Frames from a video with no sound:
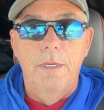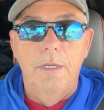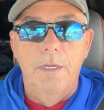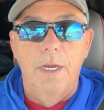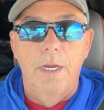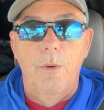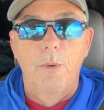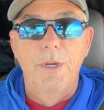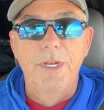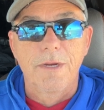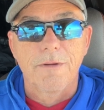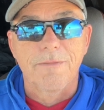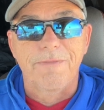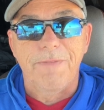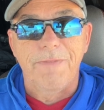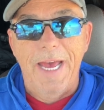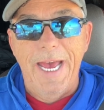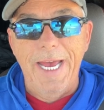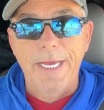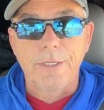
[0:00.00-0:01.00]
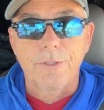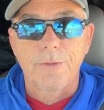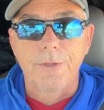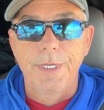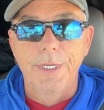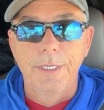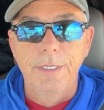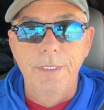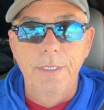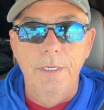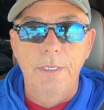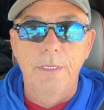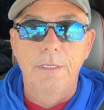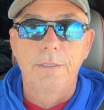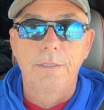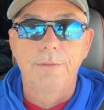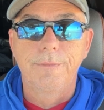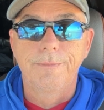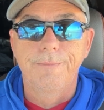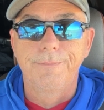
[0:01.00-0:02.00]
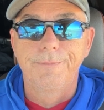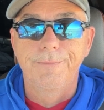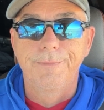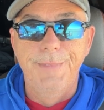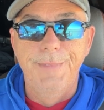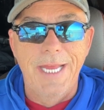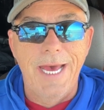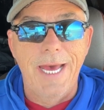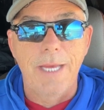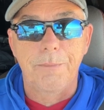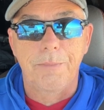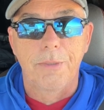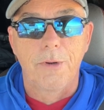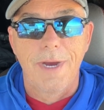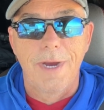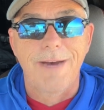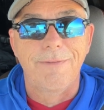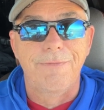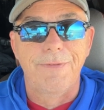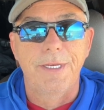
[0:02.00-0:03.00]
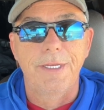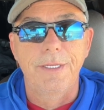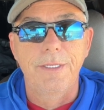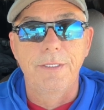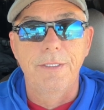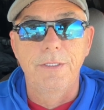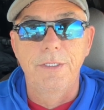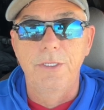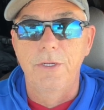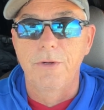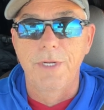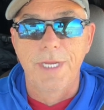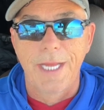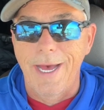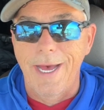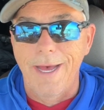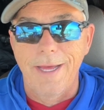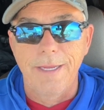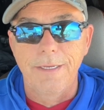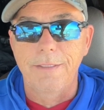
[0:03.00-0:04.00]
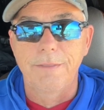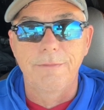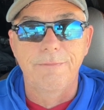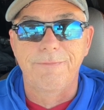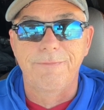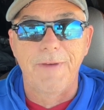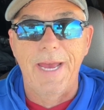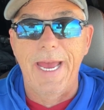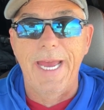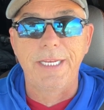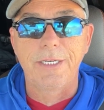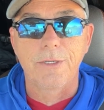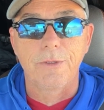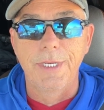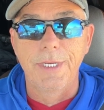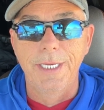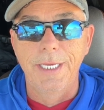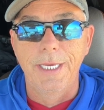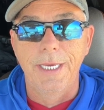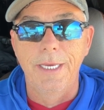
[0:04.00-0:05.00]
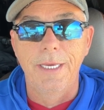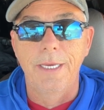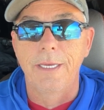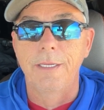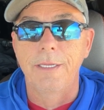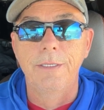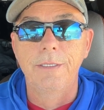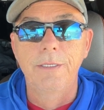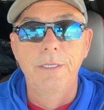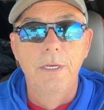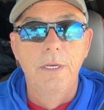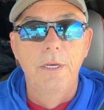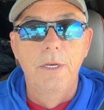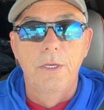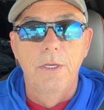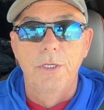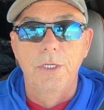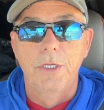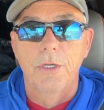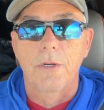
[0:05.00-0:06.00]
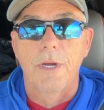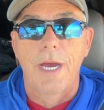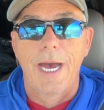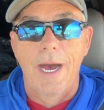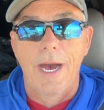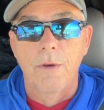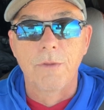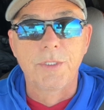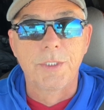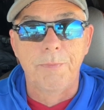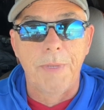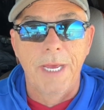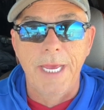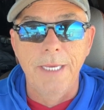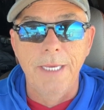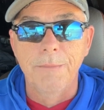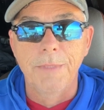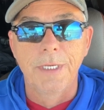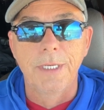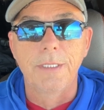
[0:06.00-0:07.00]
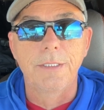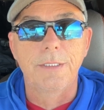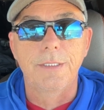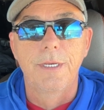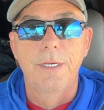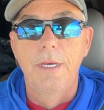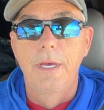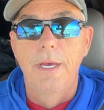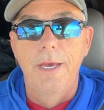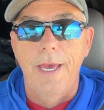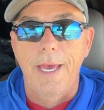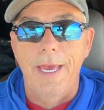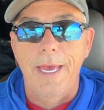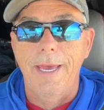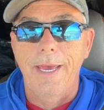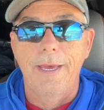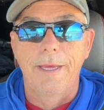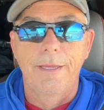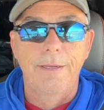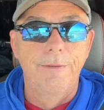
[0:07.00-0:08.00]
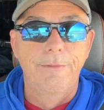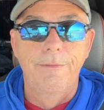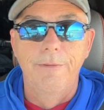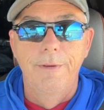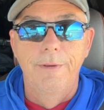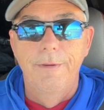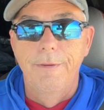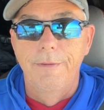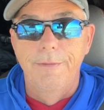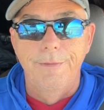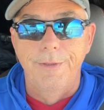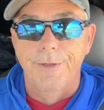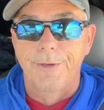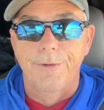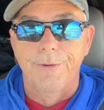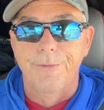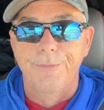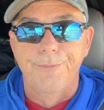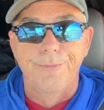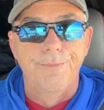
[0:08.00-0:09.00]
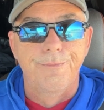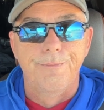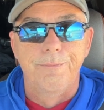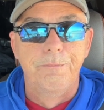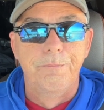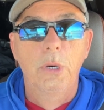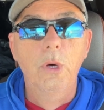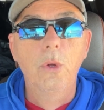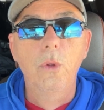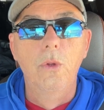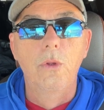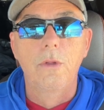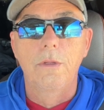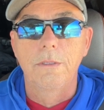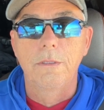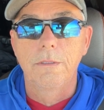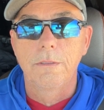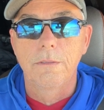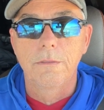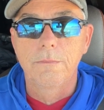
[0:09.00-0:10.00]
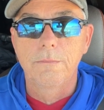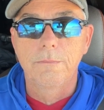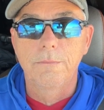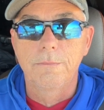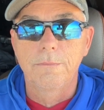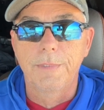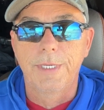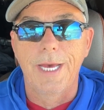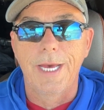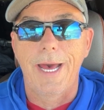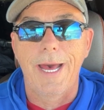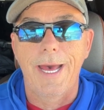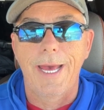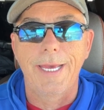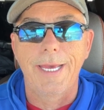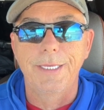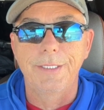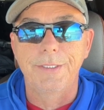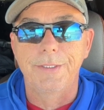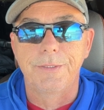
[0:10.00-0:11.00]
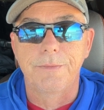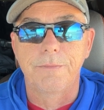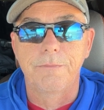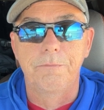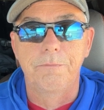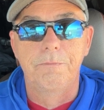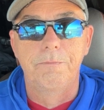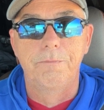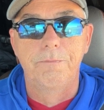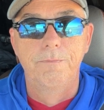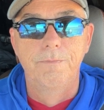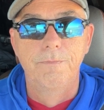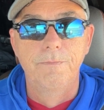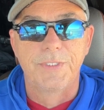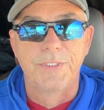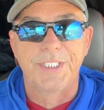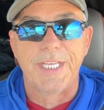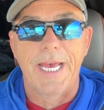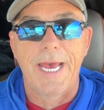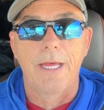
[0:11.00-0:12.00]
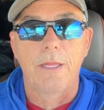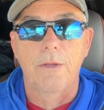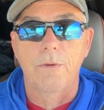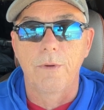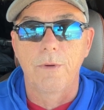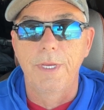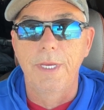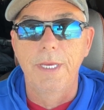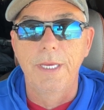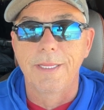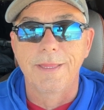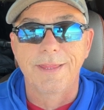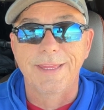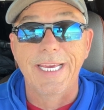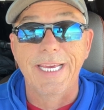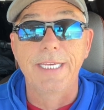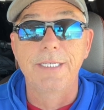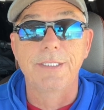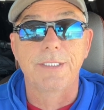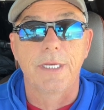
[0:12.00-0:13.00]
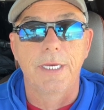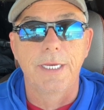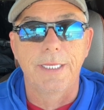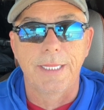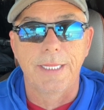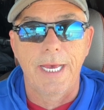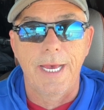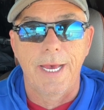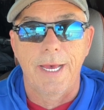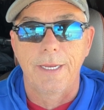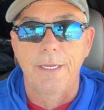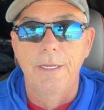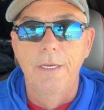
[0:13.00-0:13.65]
Now, when you're factoring net profit, you're not factoring in your house payment and your pool guy's salary and things like that.